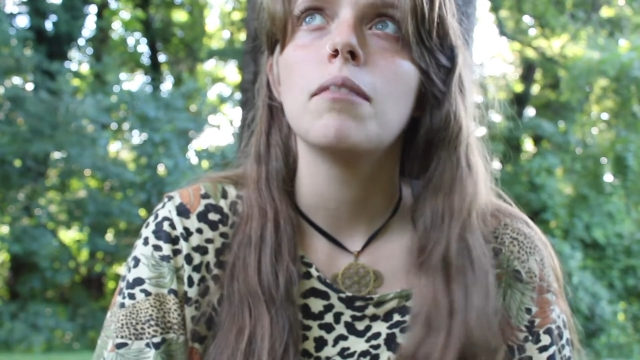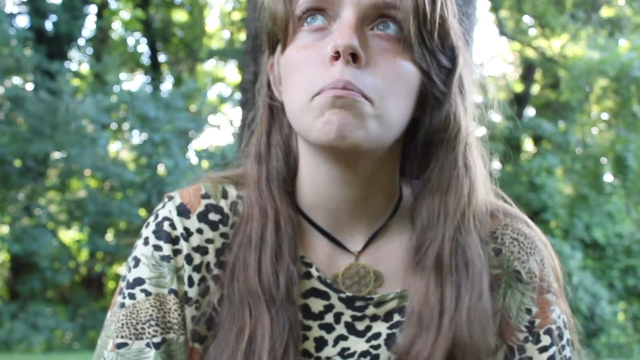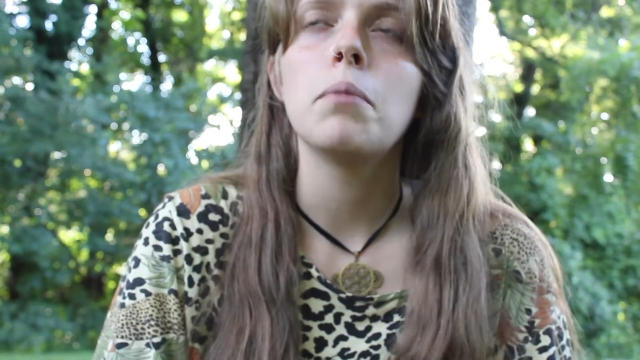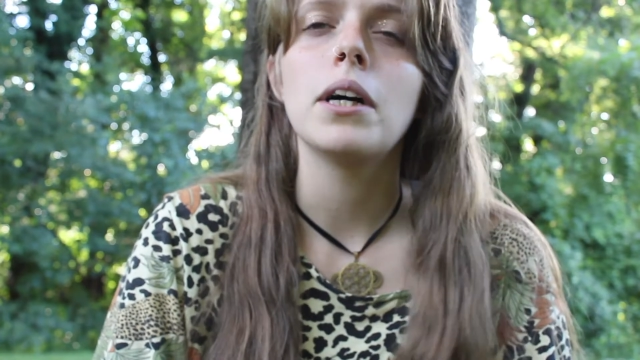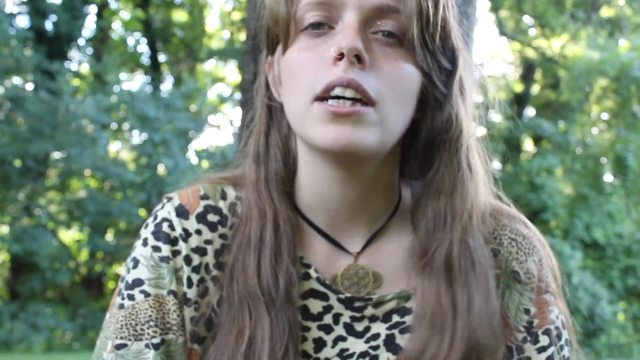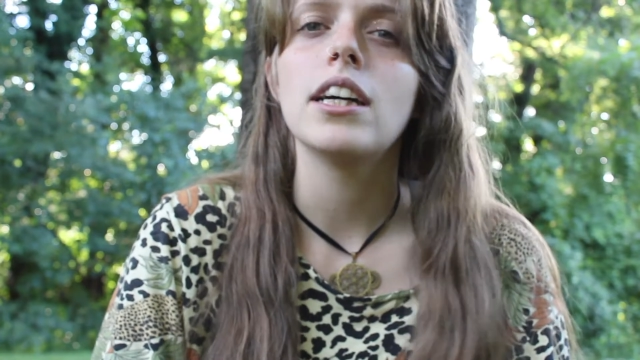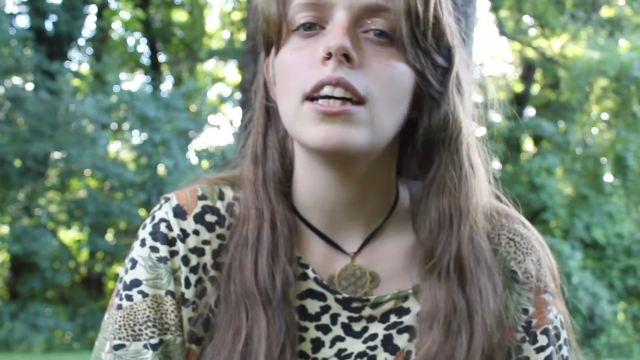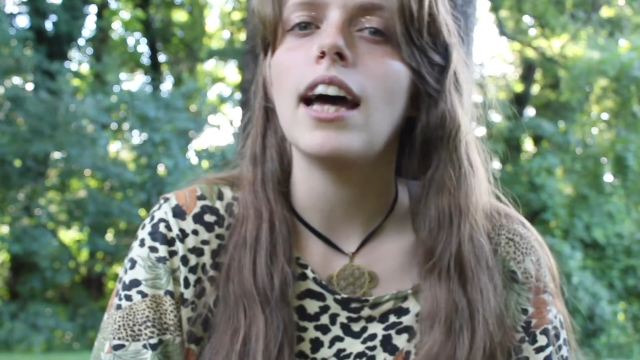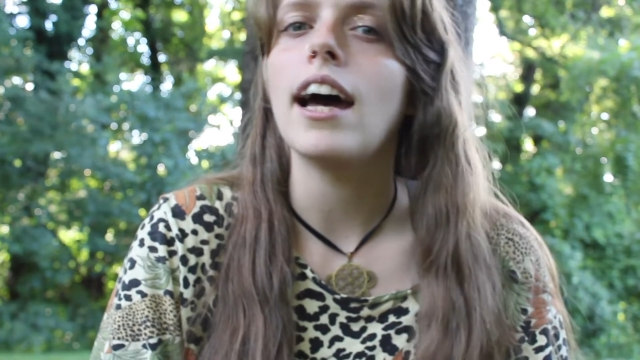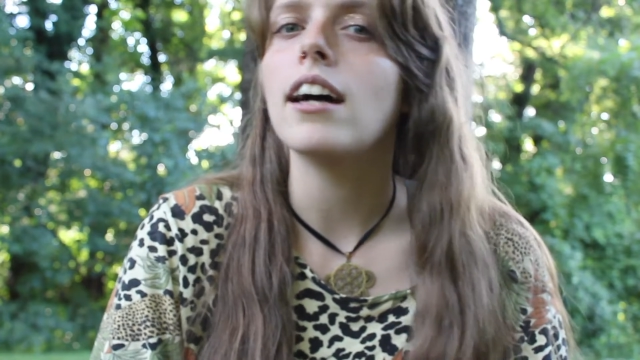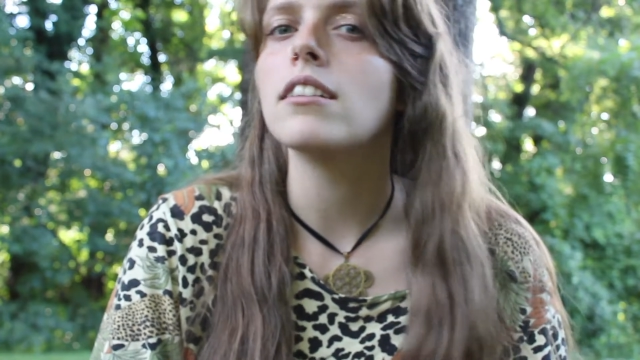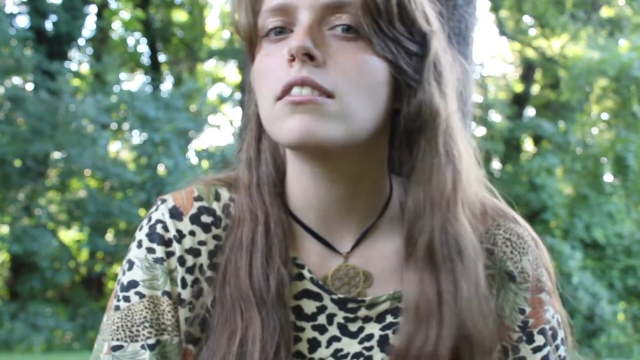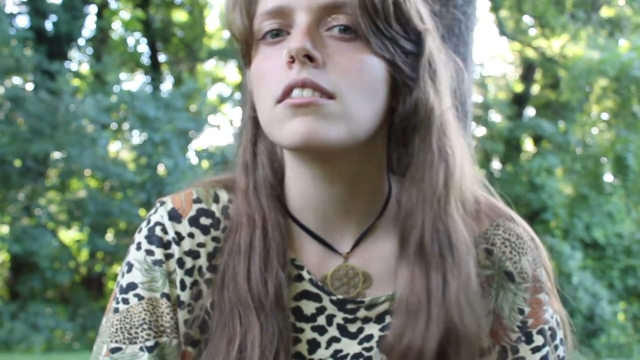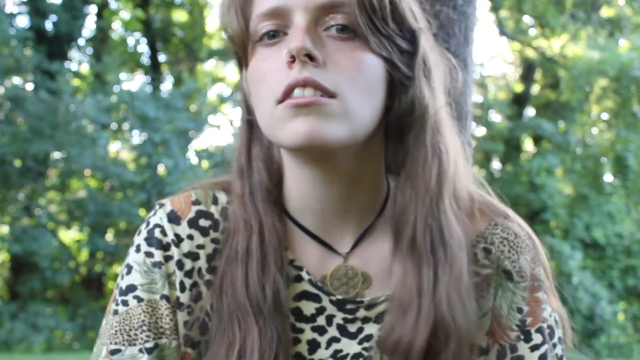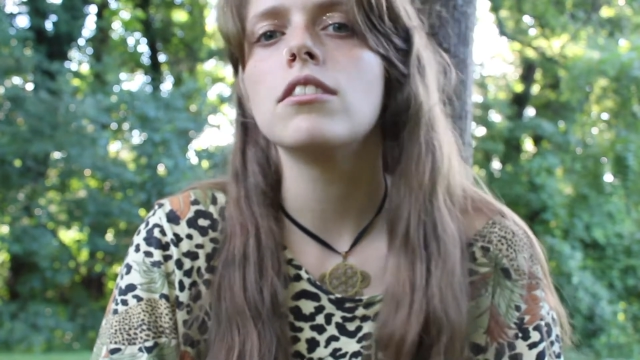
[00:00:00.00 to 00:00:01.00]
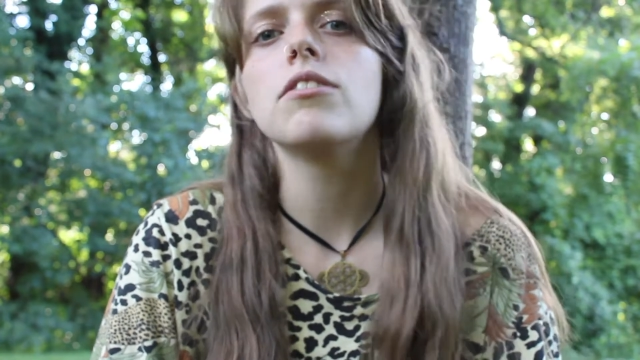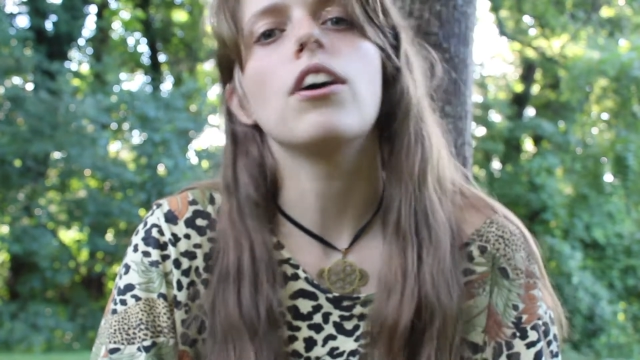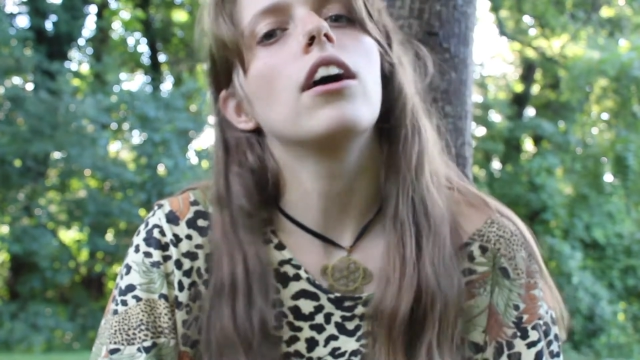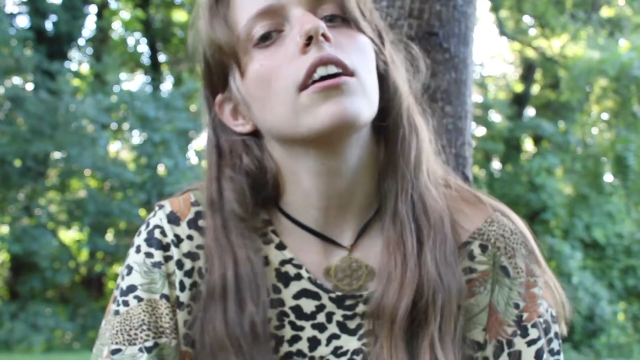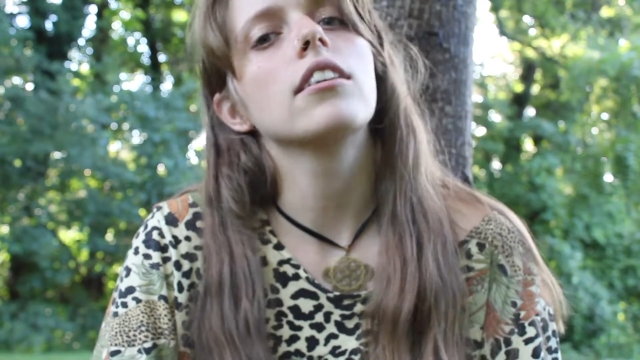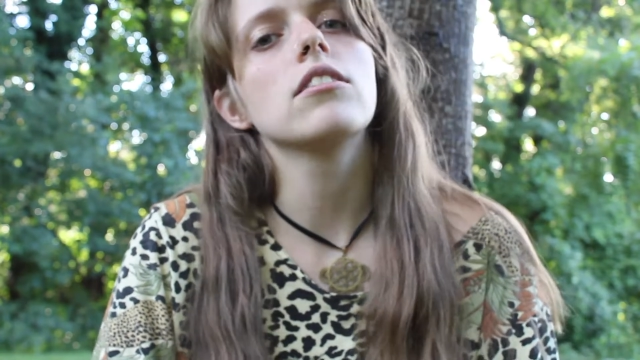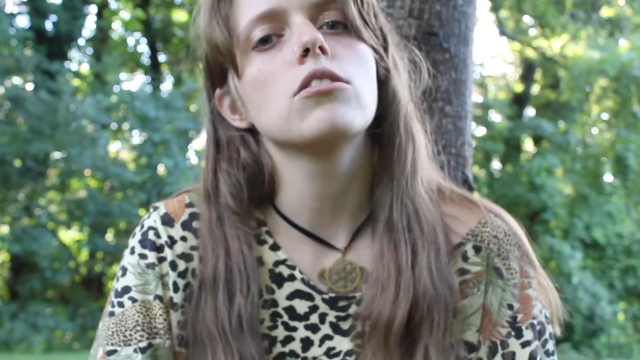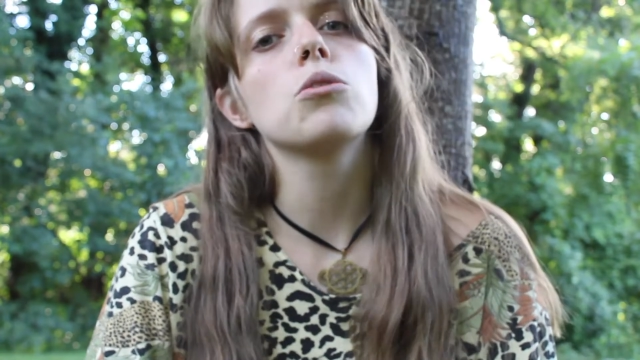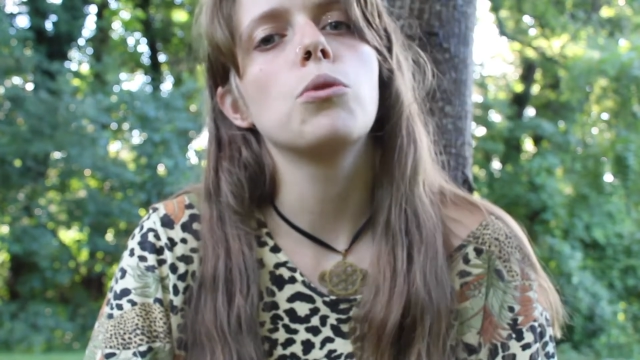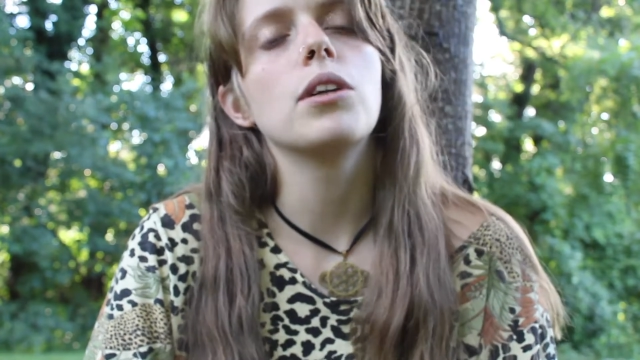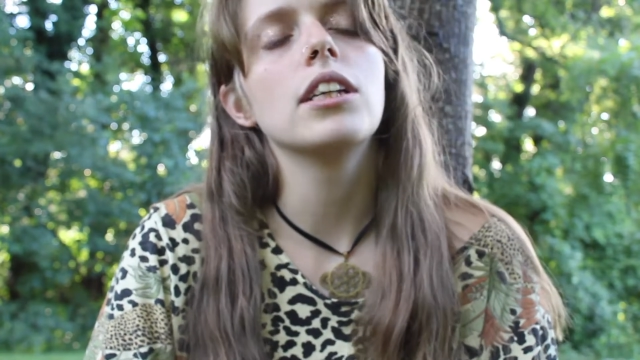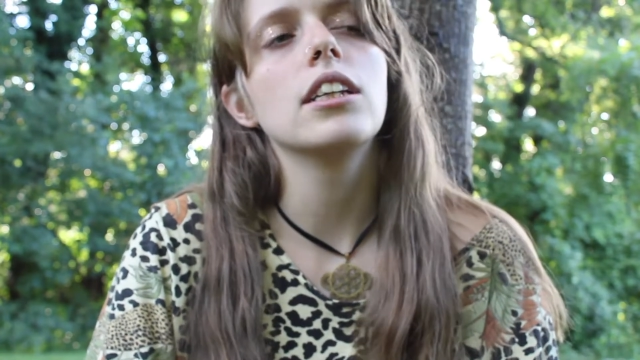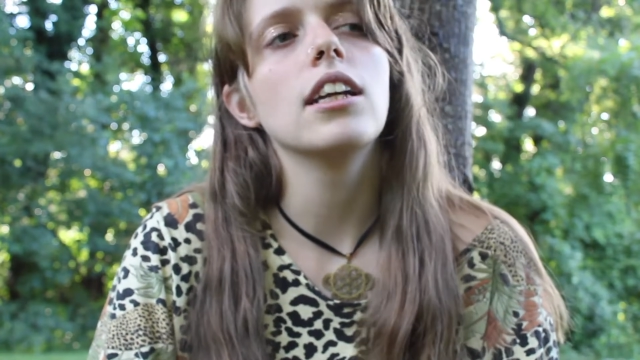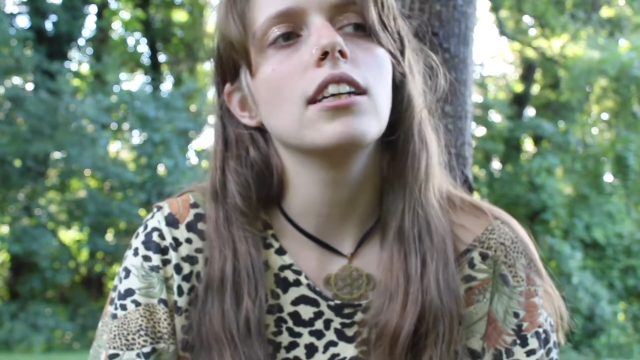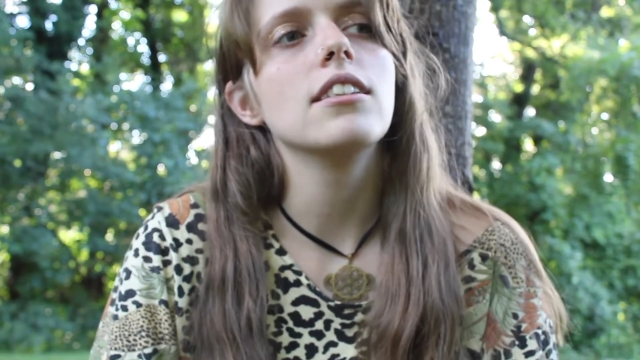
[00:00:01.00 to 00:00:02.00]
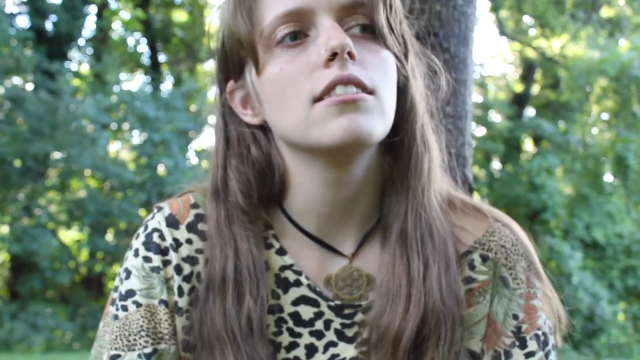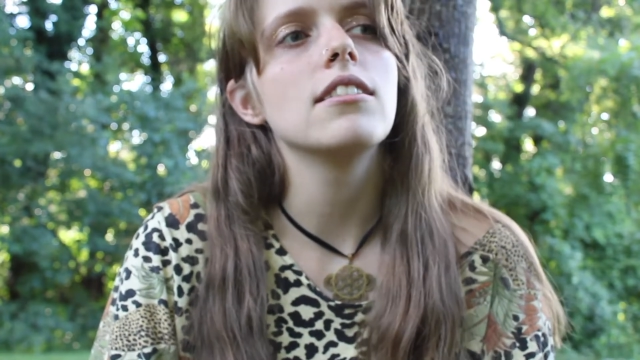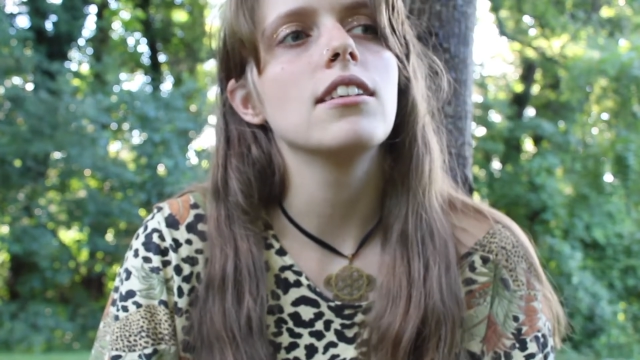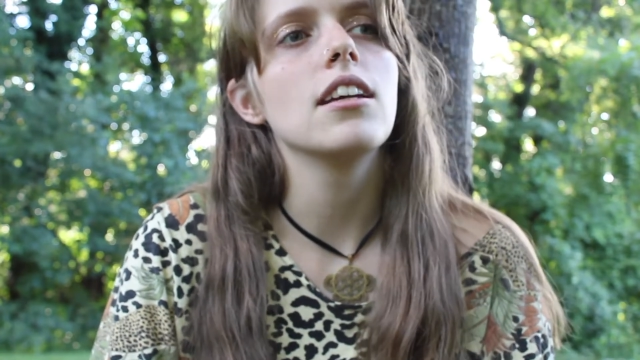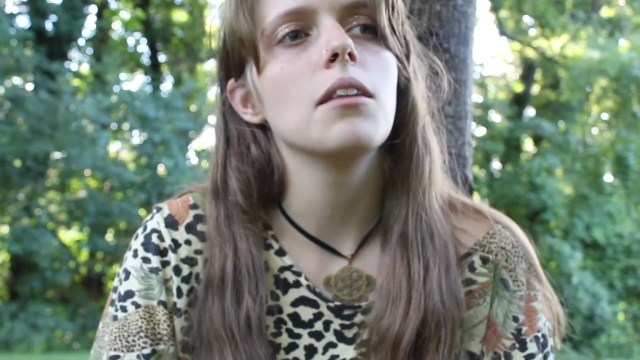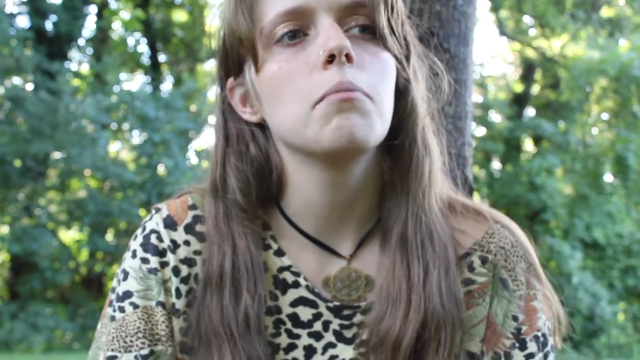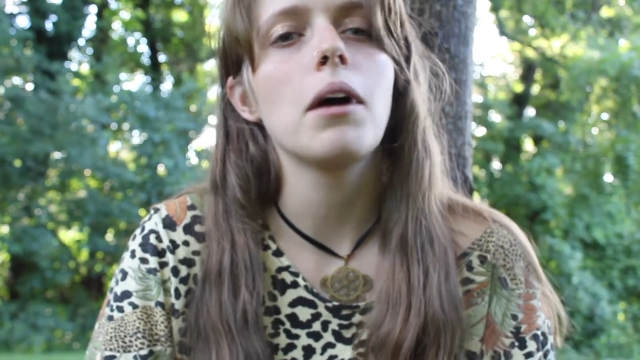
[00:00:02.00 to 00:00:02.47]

but as of August 2019,